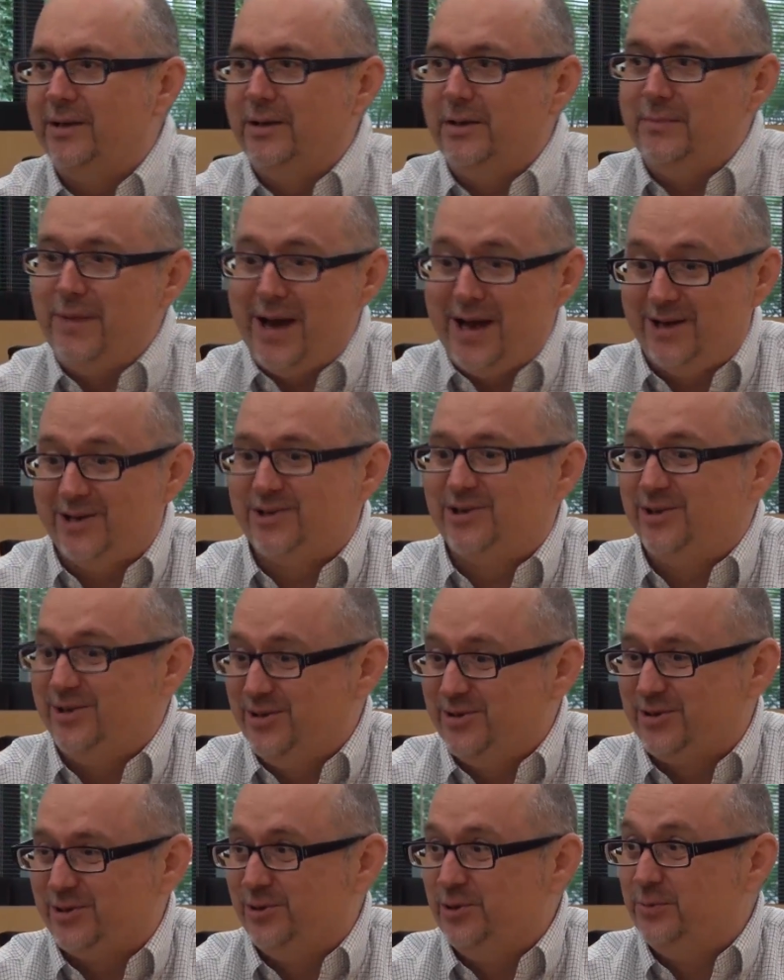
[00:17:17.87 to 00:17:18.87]
and he managed to
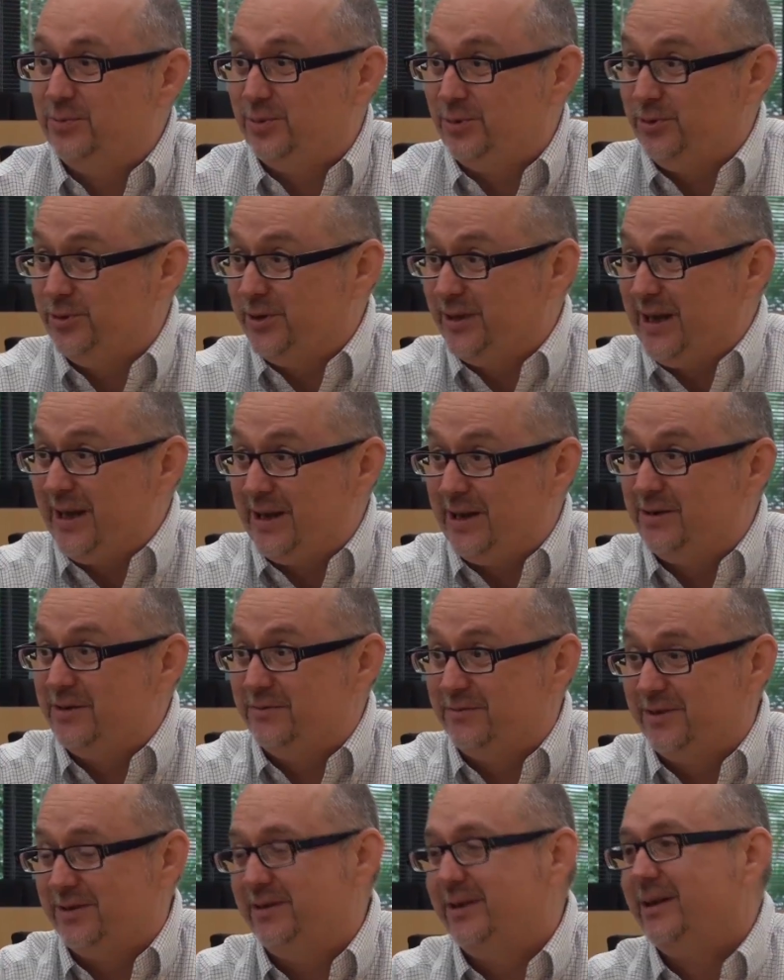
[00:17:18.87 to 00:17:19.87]
use a loophole to get out
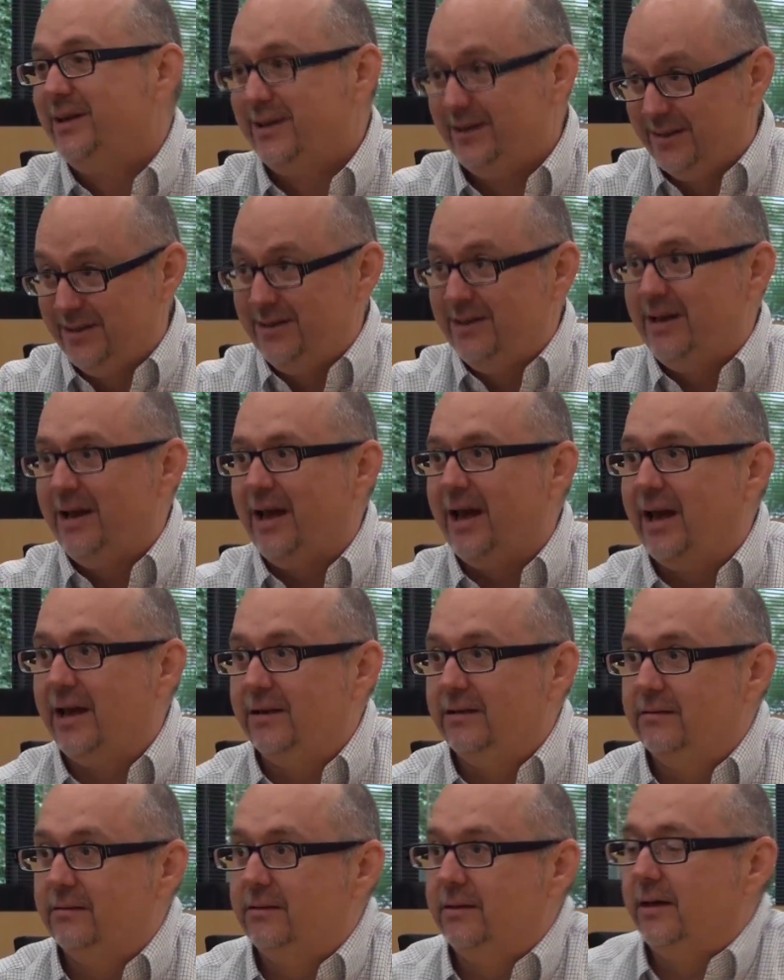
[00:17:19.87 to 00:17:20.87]
of it.
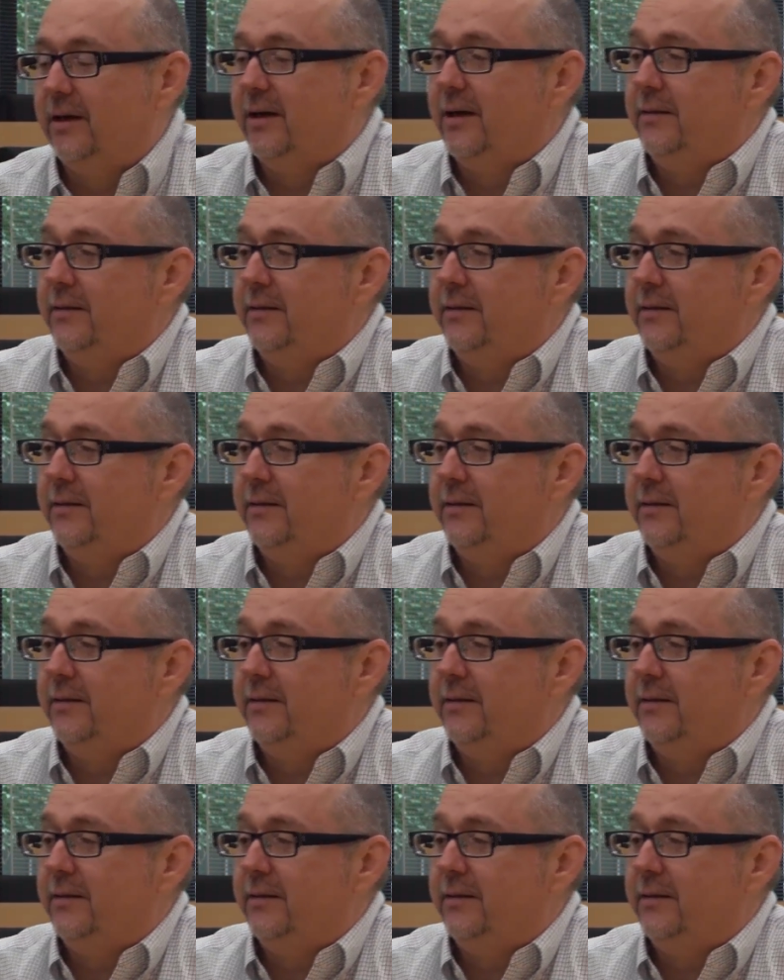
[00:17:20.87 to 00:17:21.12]
And